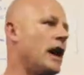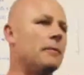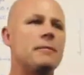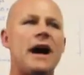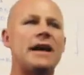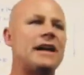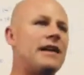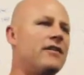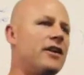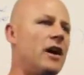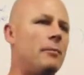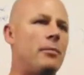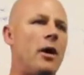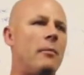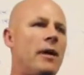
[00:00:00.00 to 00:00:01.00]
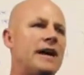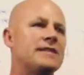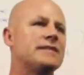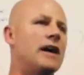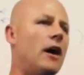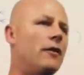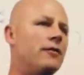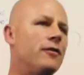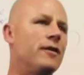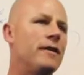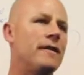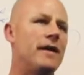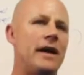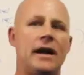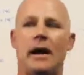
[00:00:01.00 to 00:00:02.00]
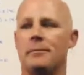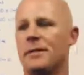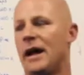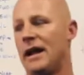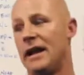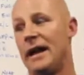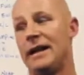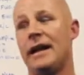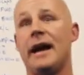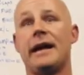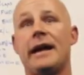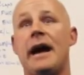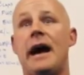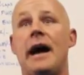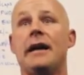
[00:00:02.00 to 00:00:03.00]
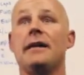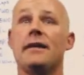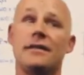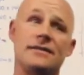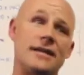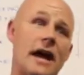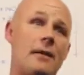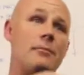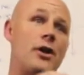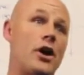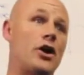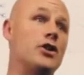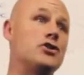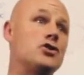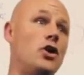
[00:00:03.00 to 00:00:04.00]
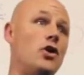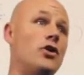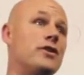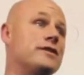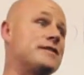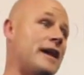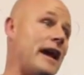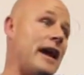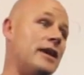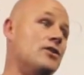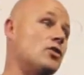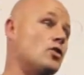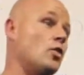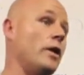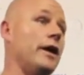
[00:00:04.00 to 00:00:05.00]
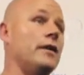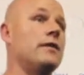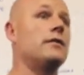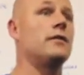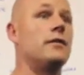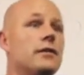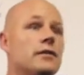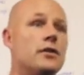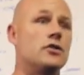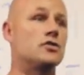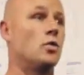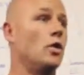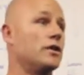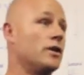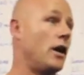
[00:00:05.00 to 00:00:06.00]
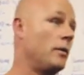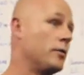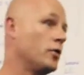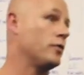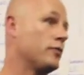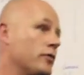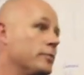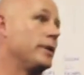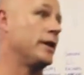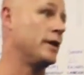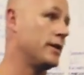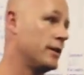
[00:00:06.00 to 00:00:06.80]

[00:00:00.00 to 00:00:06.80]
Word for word: I'm not giving up on myself and I'm not letting that guy tap me on the shoulder and say, hey, you quit. There's one domino for me.